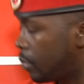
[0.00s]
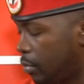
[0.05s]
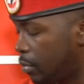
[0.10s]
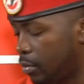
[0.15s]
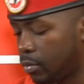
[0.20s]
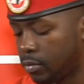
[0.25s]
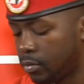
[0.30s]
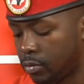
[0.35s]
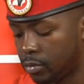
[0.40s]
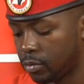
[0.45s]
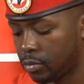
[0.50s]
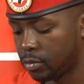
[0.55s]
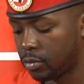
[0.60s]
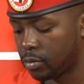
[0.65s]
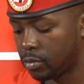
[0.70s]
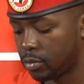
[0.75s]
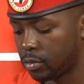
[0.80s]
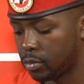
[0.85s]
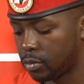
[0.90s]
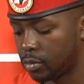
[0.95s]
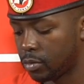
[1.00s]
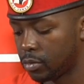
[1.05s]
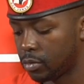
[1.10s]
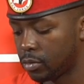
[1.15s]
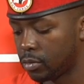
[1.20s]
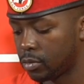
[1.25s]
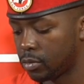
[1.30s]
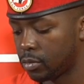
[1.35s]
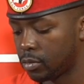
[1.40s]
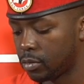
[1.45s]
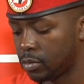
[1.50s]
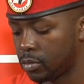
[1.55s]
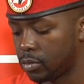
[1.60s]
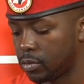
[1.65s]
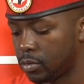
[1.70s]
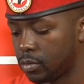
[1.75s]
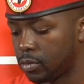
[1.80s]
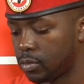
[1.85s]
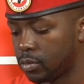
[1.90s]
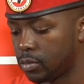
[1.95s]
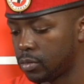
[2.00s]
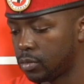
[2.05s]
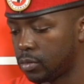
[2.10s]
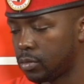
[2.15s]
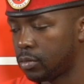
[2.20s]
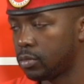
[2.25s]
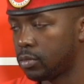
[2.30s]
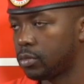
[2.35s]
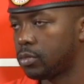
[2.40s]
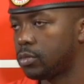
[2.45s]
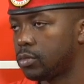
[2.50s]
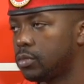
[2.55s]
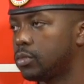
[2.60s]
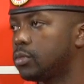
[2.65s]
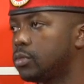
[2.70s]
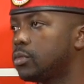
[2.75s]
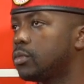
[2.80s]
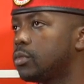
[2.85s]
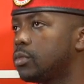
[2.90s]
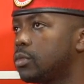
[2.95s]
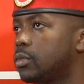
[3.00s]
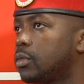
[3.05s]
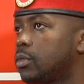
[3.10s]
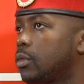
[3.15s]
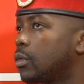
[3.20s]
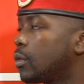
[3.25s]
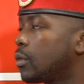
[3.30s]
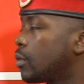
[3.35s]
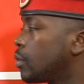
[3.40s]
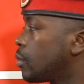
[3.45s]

No words are spoken by the person on screen.